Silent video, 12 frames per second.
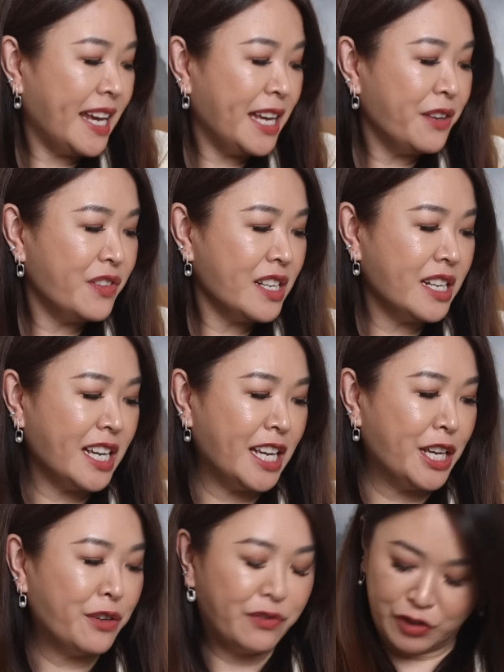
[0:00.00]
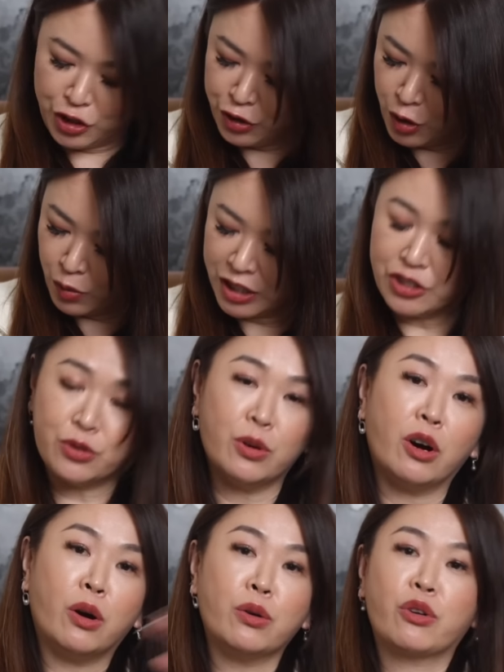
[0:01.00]
even if you don't want to do a
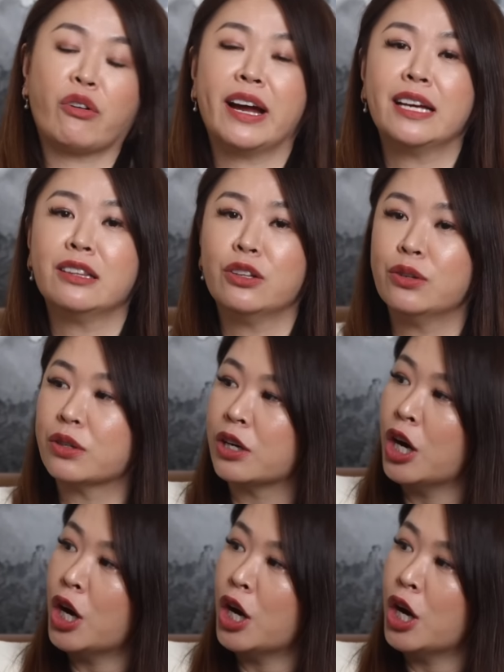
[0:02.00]
whole gray look,